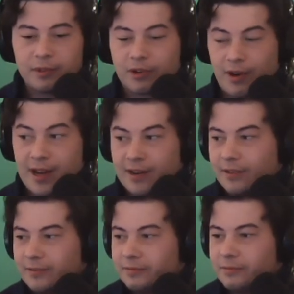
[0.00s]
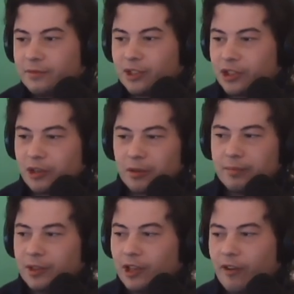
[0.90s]
great sure
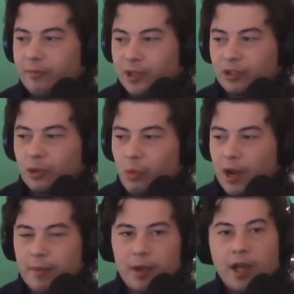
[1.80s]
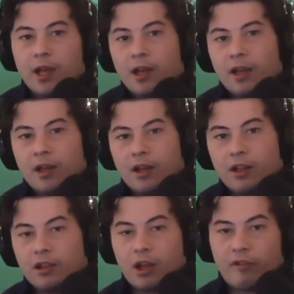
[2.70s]
love mitchell and webb
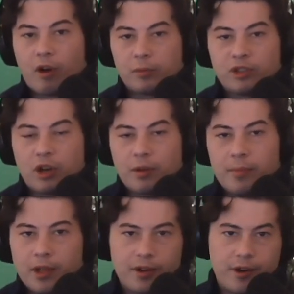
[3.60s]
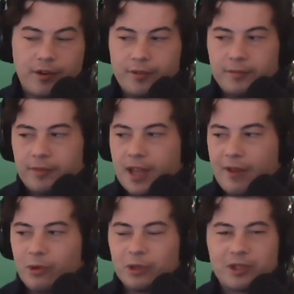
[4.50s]
love armstrong and miller
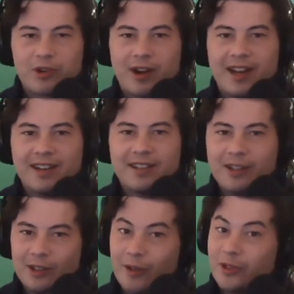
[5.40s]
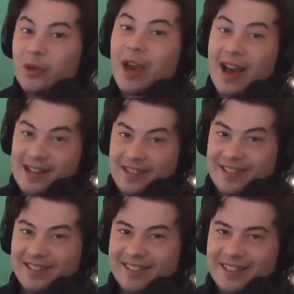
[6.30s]
everyone's great love you
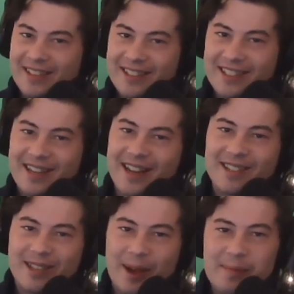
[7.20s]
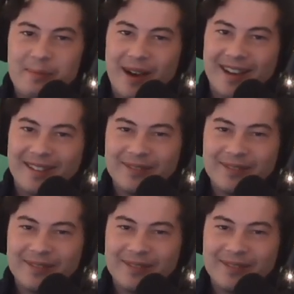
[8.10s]
guys see you next time bye